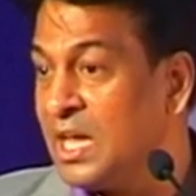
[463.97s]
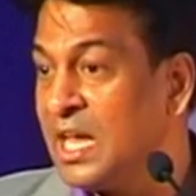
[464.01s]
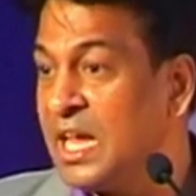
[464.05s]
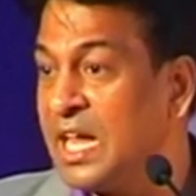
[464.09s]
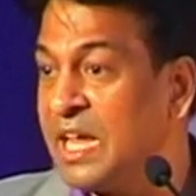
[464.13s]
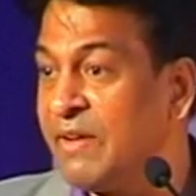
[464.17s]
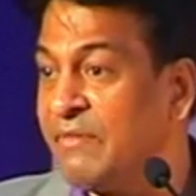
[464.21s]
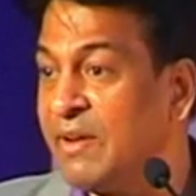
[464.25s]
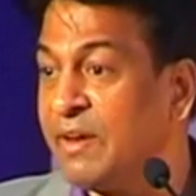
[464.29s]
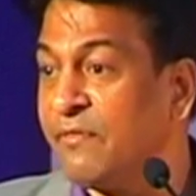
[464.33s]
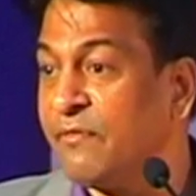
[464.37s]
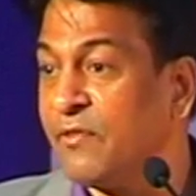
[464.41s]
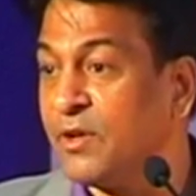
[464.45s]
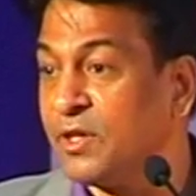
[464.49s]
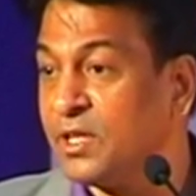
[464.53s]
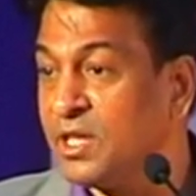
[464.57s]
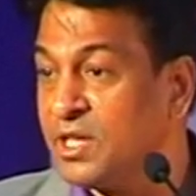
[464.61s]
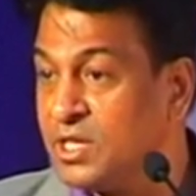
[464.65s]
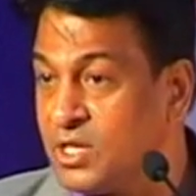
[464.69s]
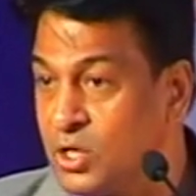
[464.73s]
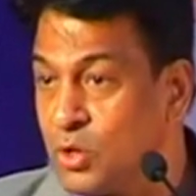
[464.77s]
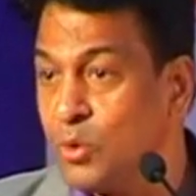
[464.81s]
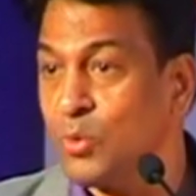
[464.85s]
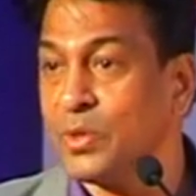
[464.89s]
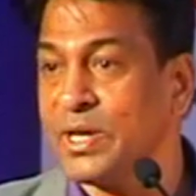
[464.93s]
Even for the
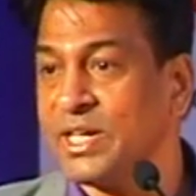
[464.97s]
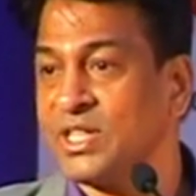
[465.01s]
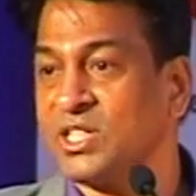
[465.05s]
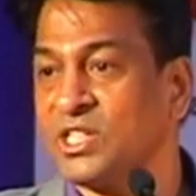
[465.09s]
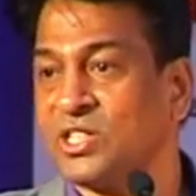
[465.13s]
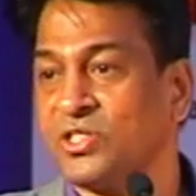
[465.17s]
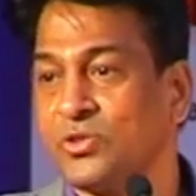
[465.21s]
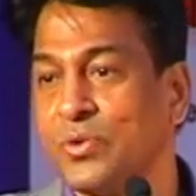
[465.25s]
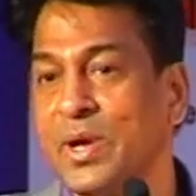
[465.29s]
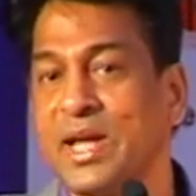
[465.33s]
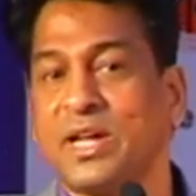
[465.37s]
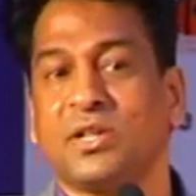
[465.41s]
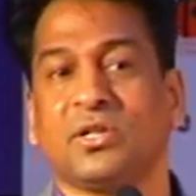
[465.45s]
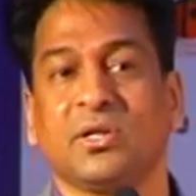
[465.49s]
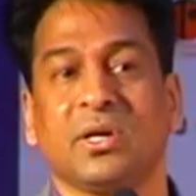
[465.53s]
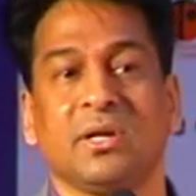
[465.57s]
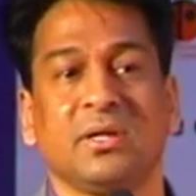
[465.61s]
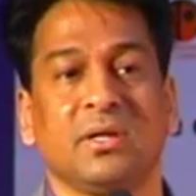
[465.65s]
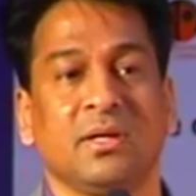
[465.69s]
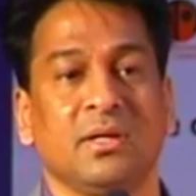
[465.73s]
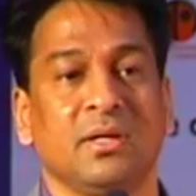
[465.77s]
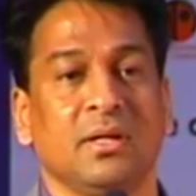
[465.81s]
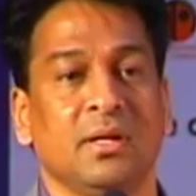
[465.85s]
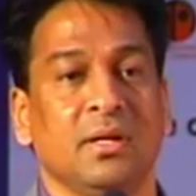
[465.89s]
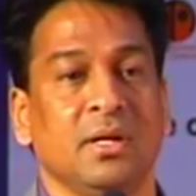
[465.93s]
new
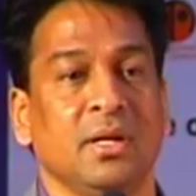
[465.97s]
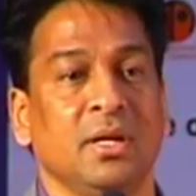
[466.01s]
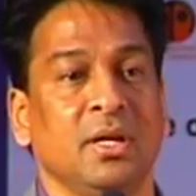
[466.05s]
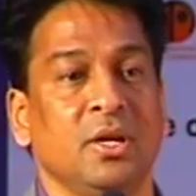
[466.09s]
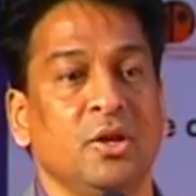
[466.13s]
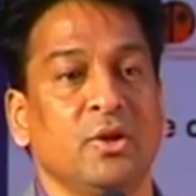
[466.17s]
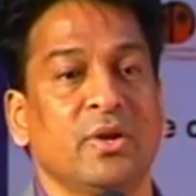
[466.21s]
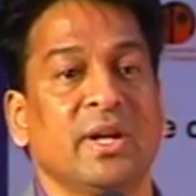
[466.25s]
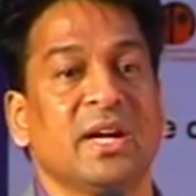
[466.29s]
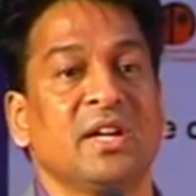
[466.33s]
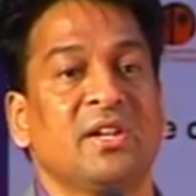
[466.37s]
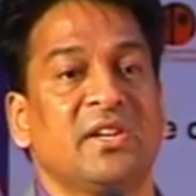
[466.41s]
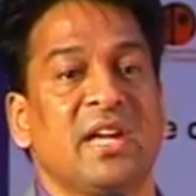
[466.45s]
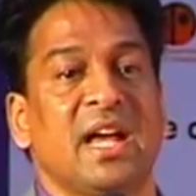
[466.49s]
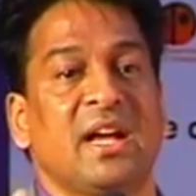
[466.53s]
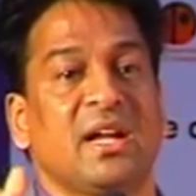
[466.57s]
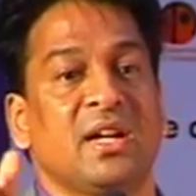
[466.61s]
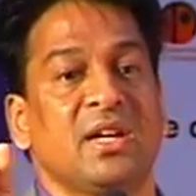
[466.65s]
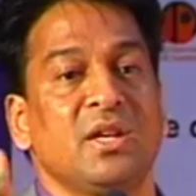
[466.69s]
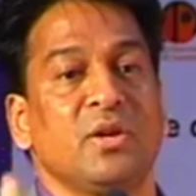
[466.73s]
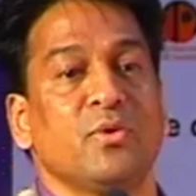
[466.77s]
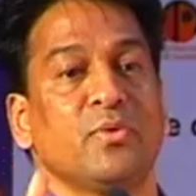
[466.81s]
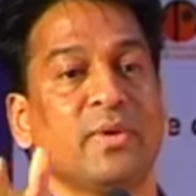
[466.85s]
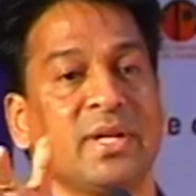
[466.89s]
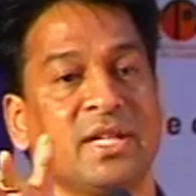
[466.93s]
registration, you can
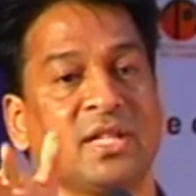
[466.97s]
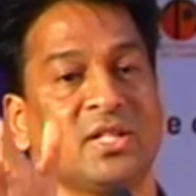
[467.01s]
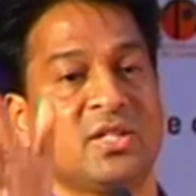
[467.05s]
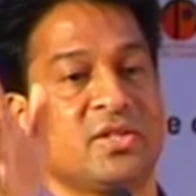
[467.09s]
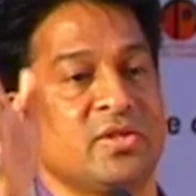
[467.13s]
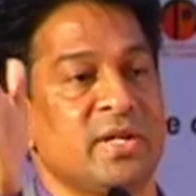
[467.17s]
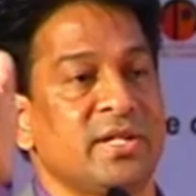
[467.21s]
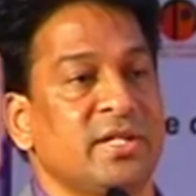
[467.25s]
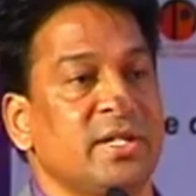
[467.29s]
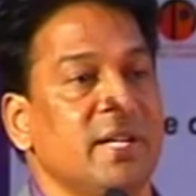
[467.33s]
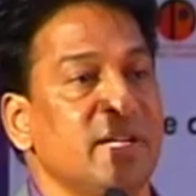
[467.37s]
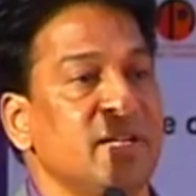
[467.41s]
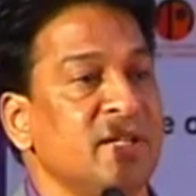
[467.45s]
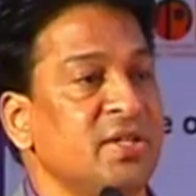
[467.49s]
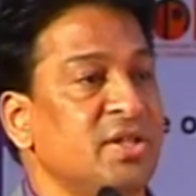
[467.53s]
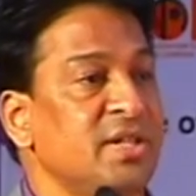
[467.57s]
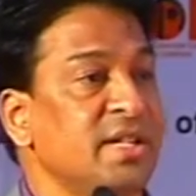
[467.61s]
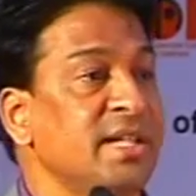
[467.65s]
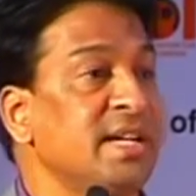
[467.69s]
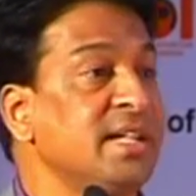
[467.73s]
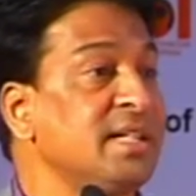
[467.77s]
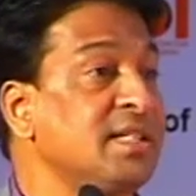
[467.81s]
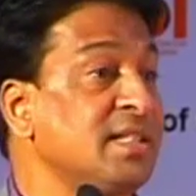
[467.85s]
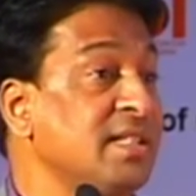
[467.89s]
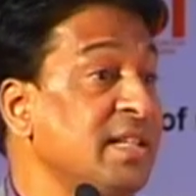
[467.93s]
take new registration in
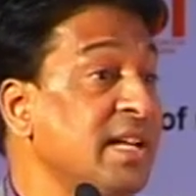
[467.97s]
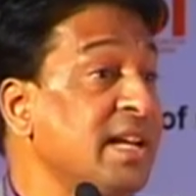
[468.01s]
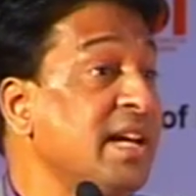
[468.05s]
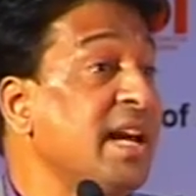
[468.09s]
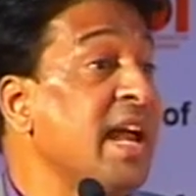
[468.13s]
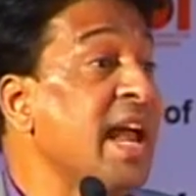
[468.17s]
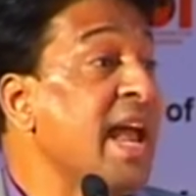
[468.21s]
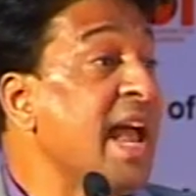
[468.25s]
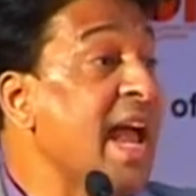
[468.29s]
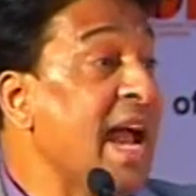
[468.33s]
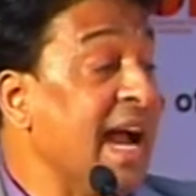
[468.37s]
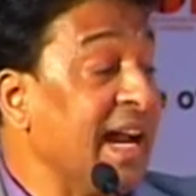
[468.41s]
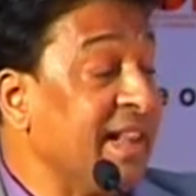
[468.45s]
GST.